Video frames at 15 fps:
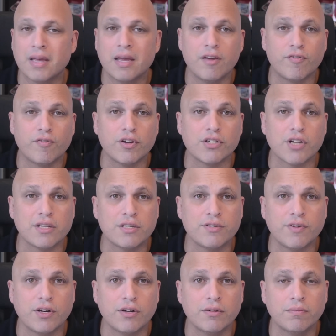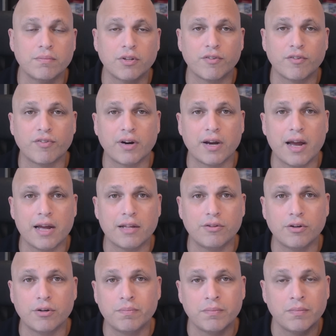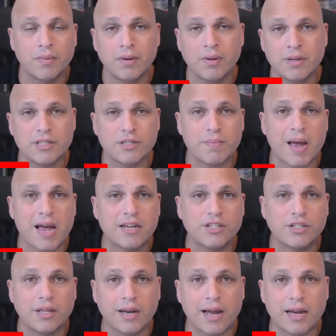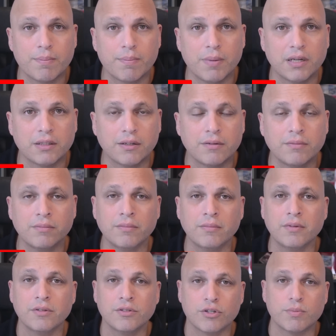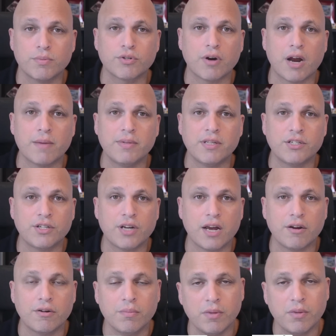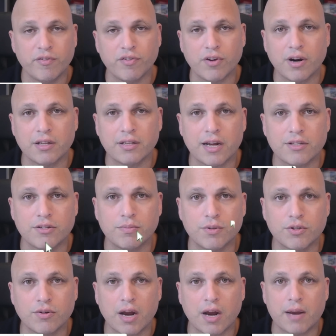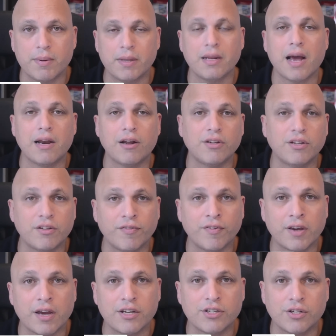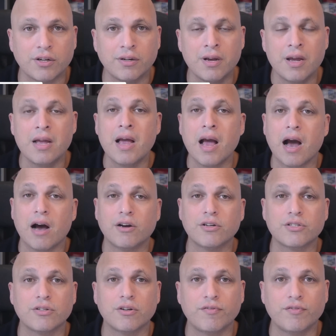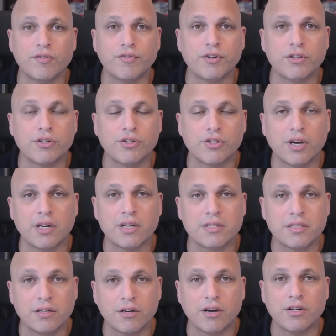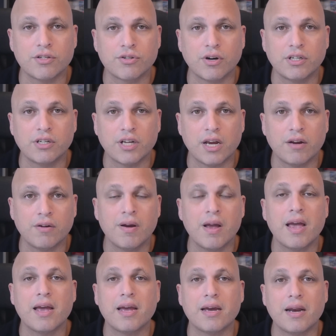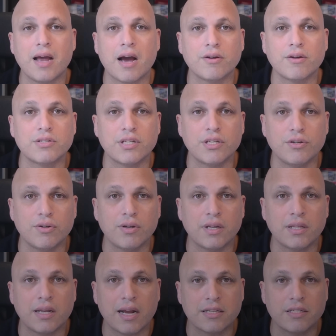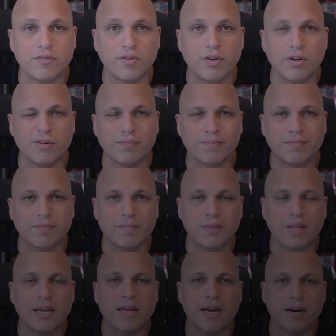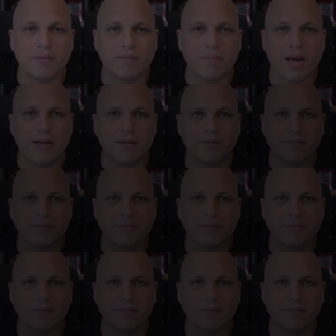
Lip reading: If you enjoyed this video, don't forget to smash the like button, subscribe in this channel. If you're not yet subscribed, allow notification. Also, feel free to join us in our Discord channel, and I'll see you in the next video. Take care. Bye.